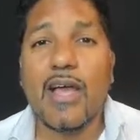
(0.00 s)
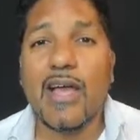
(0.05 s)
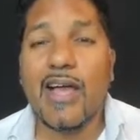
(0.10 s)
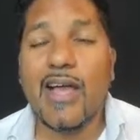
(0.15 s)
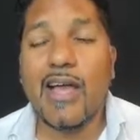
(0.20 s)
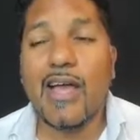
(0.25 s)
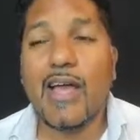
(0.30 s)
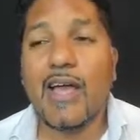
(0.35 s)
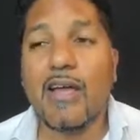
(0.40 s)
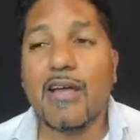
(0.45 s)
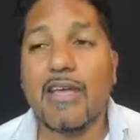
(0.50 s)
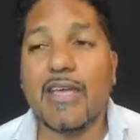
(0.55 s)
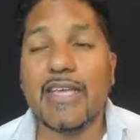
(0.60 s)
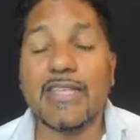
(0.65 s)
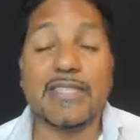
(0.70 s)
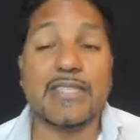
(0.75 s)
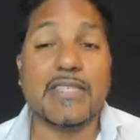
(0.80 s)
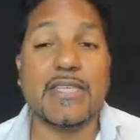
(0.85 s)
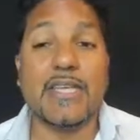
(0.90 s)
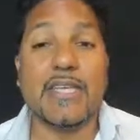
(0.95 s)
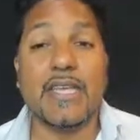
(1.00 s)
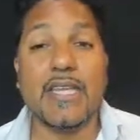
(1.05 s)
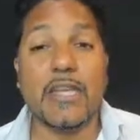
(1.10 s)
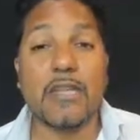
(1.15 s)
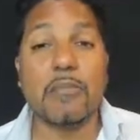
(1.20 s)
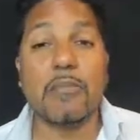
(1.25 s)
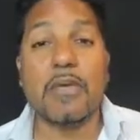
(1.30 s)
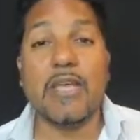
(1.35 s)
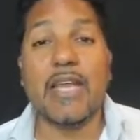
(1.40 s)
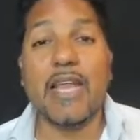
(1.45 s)
It's a
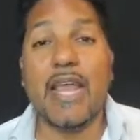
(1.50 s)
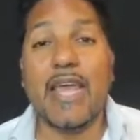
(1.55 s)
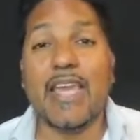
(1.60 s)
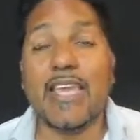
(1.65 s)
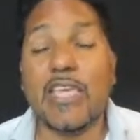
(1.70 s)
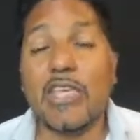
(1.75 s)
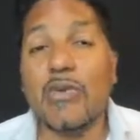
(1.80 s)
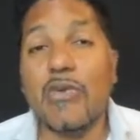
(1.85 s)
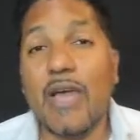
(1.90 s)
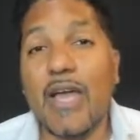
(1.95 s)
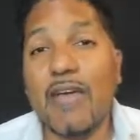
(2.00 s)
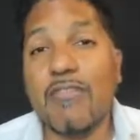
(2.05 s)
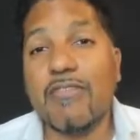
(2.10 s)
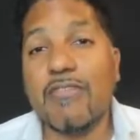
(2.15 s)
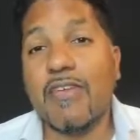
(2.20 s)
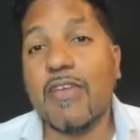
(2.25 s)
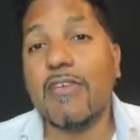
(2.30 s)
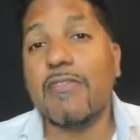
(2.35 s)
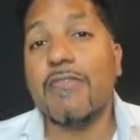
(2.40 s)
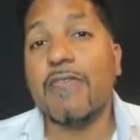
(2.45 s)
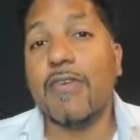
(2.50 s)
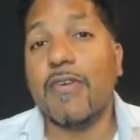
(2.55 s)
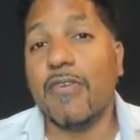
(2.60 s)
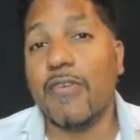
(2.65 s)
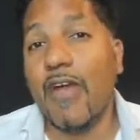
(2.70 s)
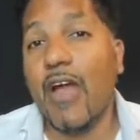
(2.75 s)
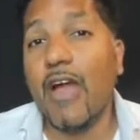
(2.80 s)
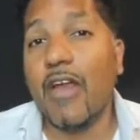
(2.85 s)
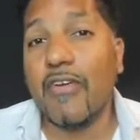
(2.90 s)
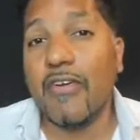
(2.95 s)
little bit like you have a
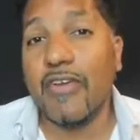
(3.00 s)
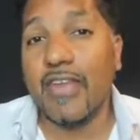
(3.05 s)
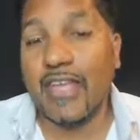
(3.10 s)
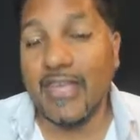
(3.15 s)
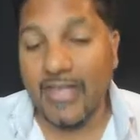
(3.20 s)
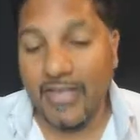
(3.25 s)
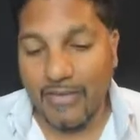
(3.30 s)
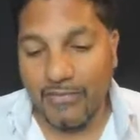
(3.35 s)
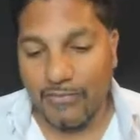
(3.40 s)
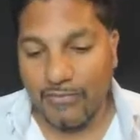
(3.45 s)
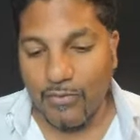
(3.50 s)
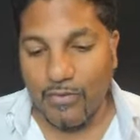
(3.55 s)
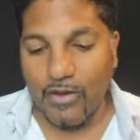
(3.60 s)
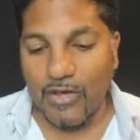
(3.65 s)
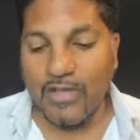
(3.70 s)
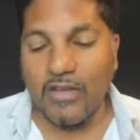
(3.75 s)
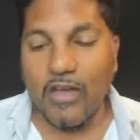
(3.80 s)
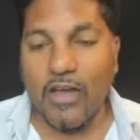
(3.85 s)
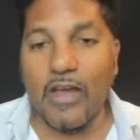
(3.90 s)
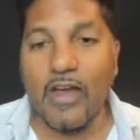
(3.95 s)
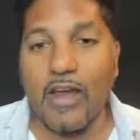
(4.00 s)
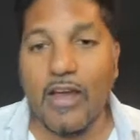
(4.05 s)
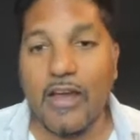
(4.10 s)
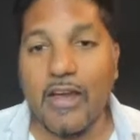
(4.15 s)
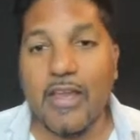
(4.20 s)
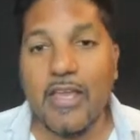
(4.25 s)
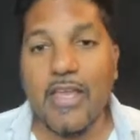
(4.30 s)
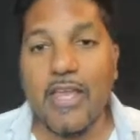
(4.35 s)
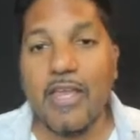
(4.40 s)
Ferrari for a car.